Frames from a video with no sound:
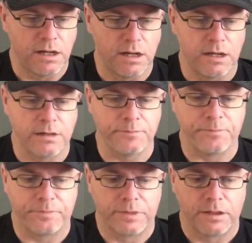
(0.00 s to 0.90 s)

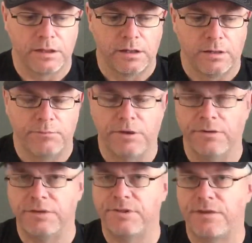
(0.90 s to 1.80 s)

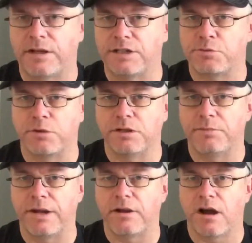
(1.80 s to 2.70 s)
But if I just wanted to
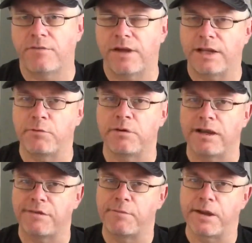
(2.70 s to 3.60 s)
make coffee, I didn't want to
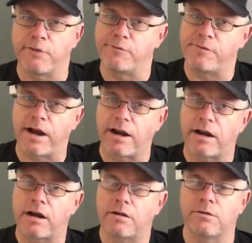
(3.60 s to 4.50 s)
have to make a
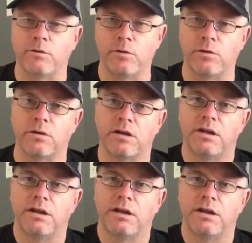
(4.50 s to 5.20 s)
fire, or